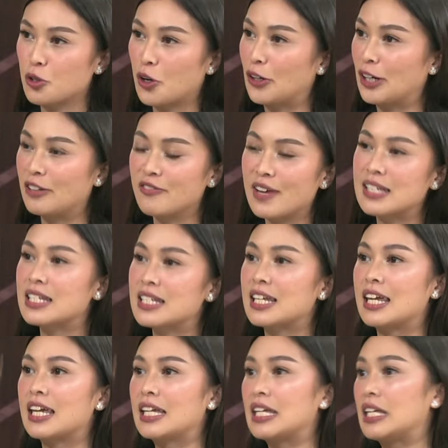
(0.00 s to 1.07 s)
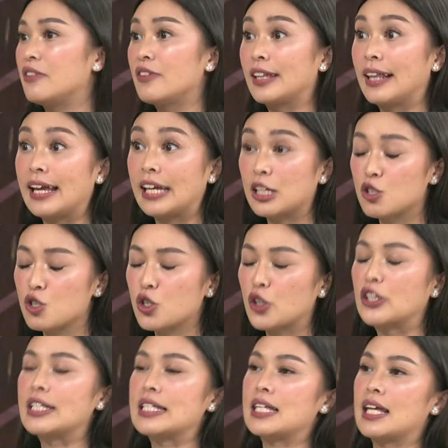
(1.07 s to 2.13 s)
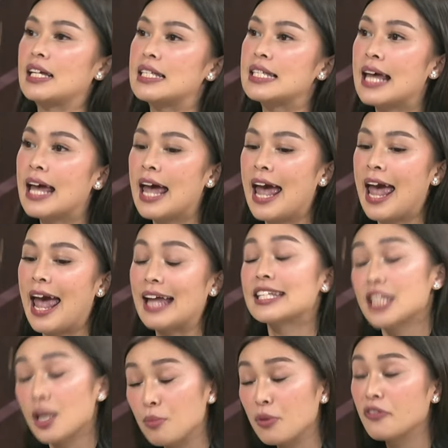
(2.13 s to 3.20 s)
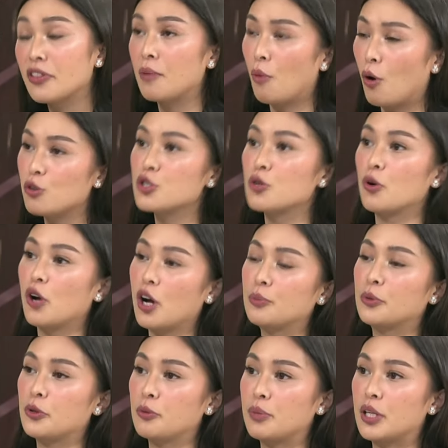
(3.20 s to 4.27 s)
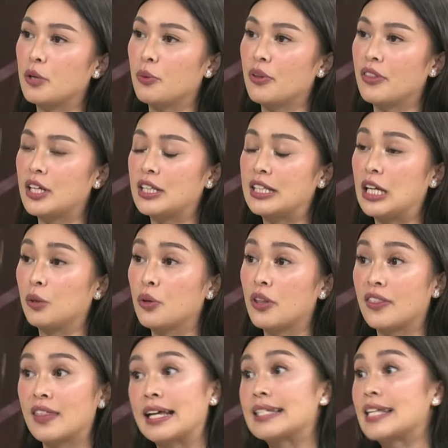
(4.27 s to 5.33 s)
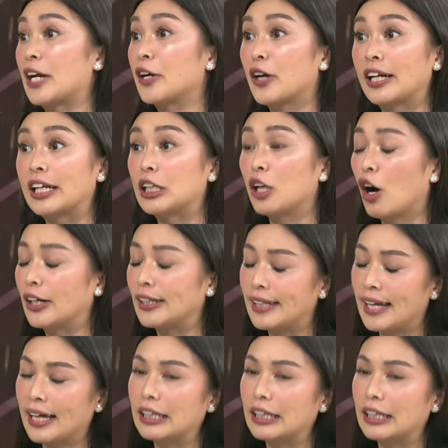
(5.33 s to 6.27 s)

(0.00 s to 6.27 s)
investing, even like insurances. And some of them also come to me when they deal with things like credit card debt